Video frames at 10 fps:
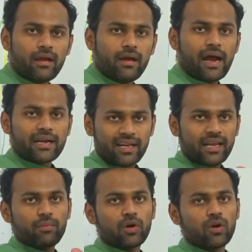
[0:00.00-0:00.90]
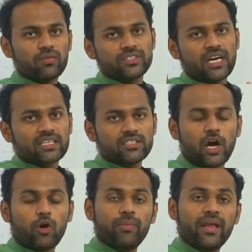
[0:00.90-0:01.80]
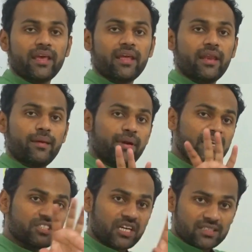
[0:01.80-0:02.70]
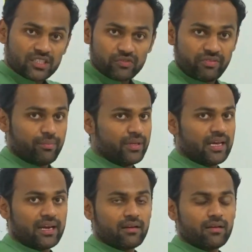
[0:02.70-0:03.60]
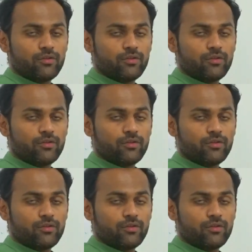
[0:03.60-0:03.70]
at the neighborhood of charge, how many neighboring charges will be there?